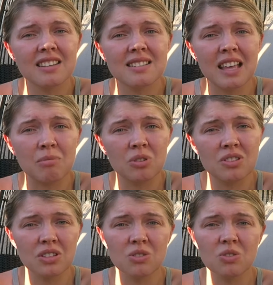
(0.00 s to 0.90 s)
is able
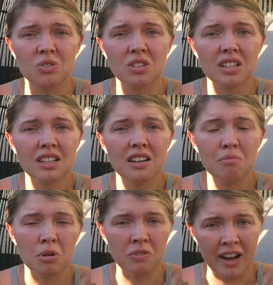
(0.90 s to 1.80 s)
to
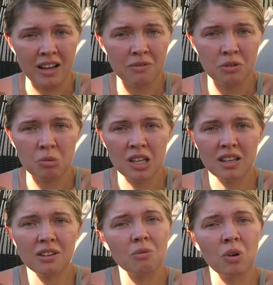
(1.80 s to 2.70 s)
provide for
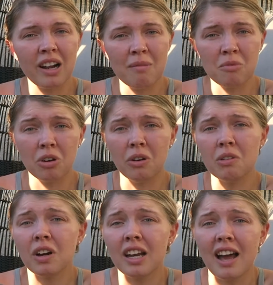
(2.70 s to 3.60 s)
me what I'm
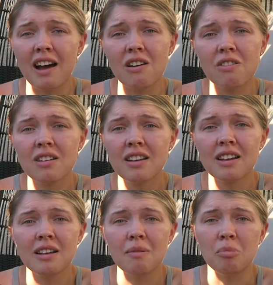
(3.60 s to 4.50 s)
growing right now.
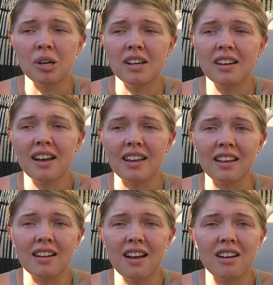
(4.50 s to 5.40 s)
But I
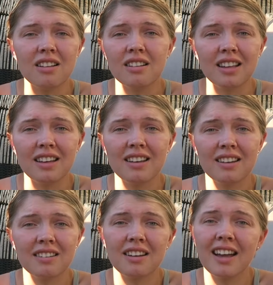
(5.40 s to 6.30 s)
cannot
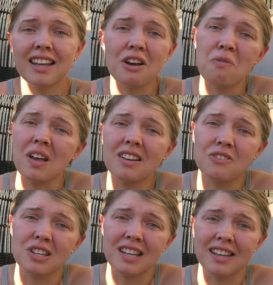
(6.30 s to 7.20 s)
wait
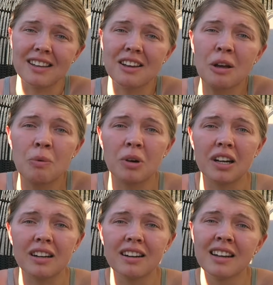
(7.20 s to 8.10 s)
for the day
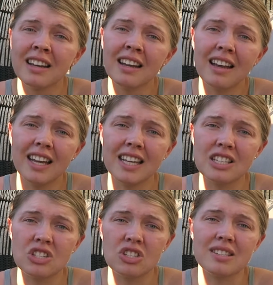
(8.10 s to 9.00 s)
where I get
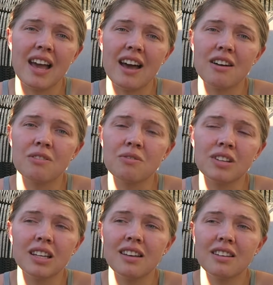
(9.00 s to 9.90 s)
to just have
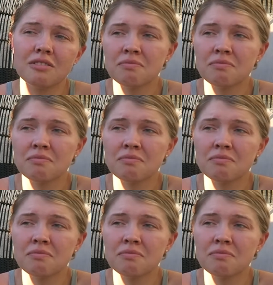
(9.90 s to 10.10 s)
like